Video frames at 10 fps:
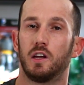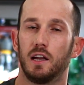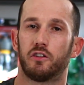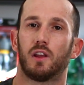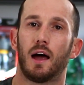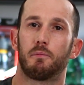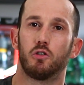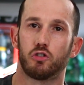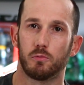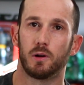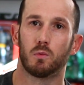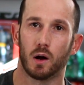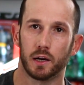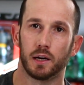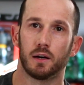Each lap you should be
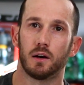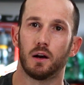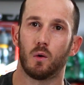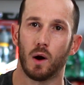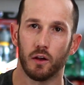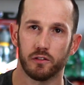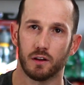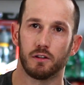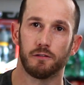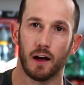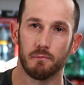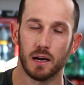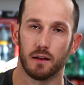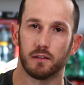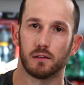running around 75
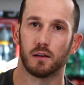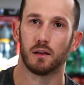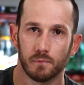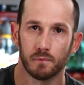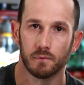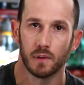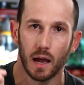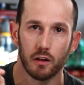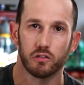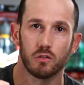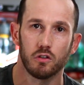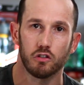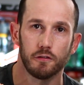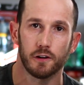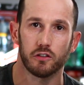seconds. As soon
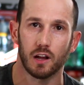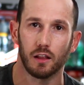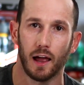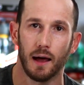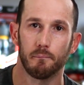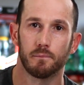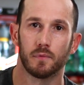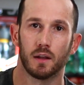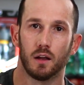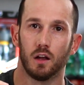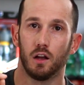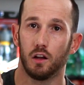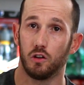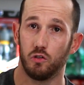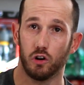as you finish that lap,
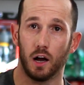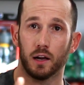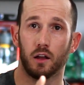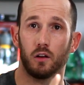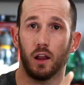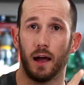you jog another